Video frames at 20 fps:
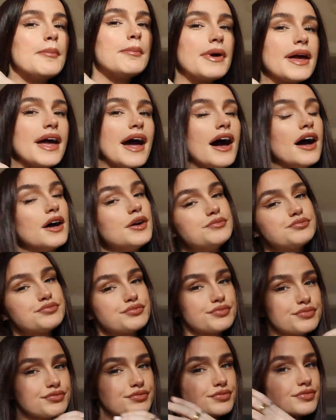But yeah,
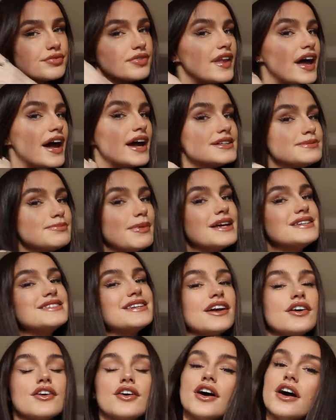that is my
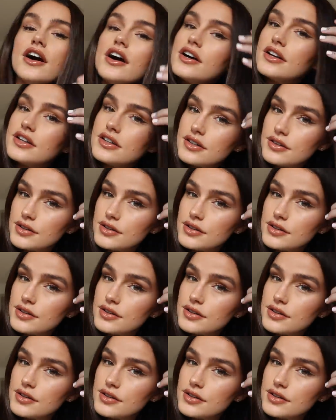secret.